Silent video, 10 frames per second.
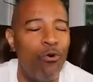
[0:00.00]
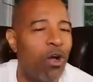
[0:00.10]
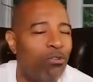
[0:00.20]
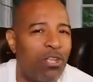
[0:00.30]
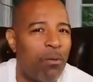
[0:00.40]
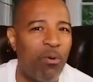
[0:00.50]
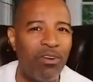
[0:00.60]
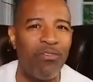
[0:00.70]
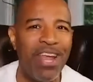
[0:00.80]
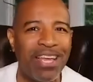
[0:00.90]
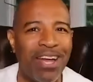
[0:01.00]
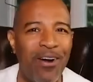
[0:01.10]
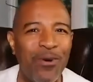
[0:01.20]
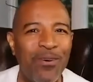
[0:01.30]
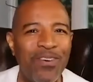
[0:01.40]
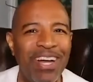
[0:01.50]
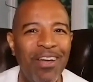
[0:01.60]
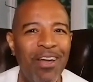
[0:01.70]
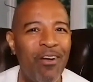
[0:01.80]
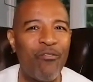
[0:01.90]
goes to Puerto Rico,
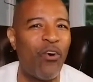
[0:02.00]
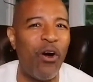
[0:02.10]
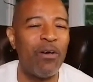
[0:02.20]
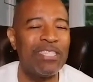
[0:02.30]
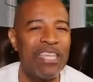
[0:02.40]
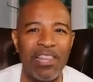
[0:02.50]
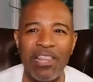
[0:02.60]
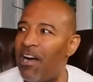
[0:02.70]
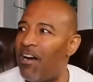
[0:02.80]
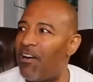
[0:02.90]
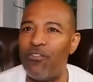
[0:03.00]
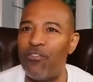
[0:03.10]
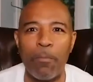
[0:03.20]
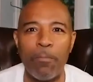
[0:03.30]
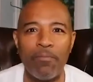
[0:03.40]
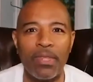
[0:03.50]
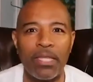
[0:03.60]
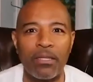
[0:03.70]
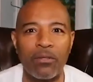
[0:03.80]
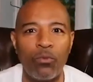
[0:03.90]
falls in love
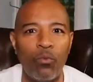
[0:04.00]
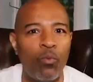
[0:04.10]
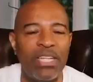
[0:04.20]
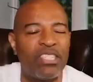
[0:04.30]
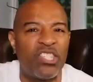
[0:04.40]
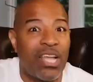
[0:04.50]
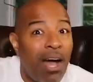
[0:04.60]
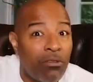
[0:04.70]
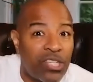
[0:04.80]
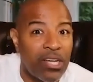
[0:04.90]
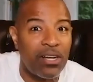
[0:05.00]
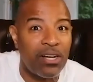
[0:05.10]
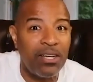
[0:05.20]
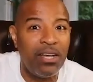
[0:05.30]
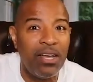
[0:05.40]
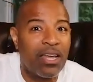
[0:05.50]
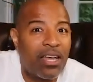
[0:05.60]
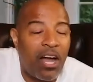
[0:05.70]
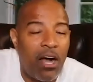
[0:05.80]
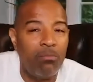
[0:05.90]
with salsa,
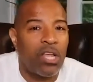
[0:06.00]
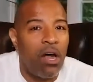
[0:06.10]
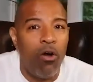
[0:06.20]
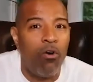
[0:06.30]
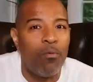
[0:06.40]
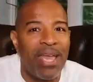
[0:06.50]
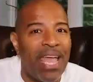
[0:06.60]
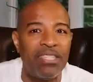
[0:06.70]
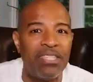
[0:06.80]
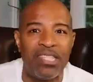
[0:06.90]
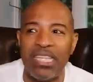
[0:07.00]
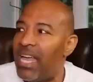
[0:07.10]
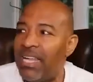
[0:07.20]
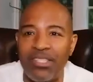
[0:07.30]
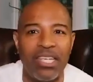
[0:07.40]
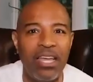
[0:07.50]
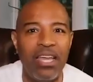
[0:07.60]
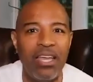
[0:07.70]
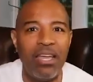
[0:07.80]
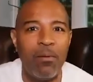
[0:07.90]
comes yeah. home and says,
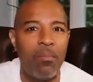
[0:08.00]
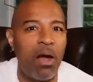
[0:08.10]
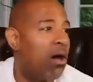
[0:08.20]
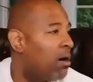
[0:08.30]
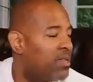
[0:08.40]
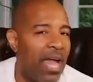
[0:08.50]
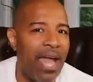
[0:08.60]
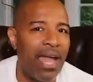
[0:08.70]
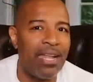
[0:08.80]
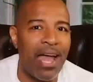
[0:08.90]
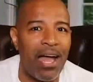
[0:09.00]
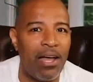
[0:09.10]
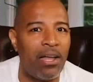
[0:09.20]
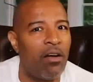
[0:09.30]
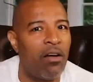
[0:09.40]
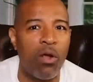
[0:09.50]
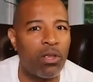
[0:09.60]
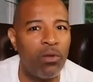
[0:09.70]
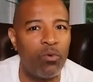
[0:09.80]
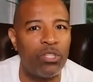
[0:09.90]
"Mom, Dad, I love
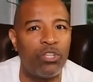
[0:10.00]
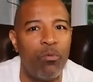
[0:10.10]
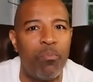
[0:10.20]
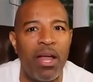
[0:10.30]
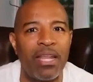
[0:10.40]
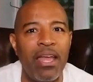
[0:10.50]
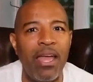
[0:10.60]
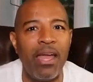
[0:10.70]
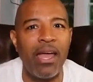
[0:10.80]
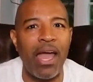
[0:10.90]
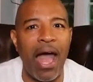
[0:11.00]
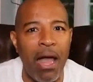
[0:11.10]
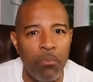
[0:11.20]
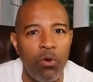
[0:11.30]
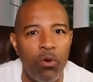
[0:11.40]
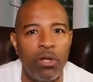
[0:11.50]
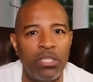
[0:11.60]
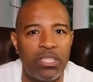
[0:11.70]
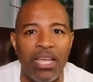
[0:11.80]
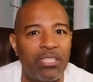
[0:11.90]
working with you, but I'm going
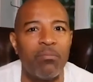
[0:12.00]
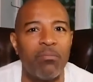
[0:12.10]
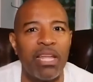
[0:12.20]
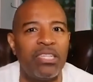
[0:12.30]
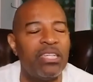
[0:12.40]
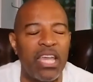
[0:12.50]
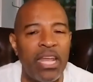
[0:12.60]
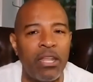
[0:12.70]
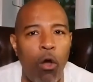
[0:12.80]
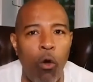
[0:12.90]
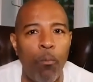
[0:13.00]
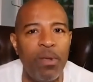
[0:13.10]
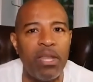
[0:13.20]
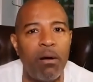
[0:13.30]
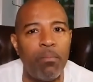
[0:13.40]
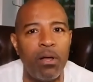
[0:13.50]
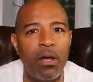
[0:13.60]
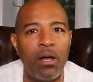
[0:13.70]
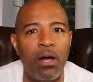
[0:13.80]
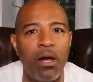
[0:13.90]
to take some lessons and open up
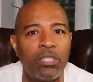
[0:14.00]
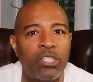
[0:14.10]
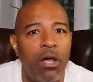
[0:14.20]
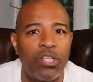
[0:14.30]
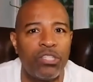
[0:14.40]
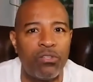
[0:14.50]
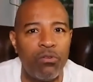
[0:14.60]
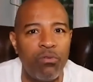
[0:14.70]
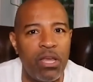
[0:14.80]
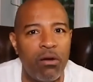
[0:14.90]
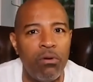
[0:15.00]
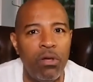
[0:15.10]
a salsa studio."